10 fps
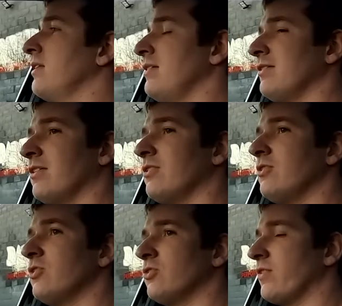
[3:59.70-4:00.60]
these are
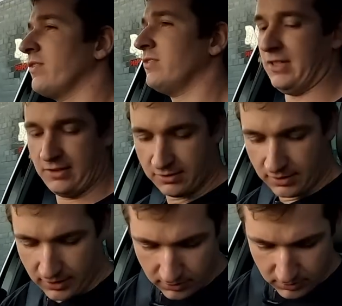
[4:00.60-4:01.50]
just over
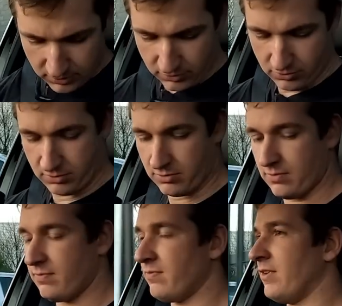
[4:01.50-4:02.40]
six. I'm almost
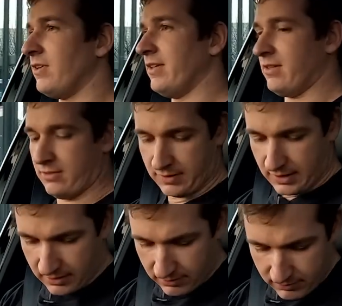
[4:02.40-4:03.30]
falling off
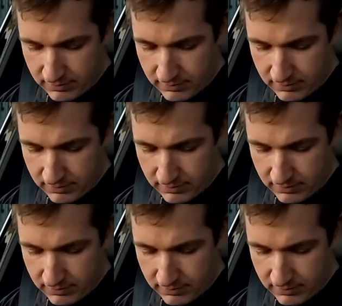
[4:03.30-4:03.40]
here.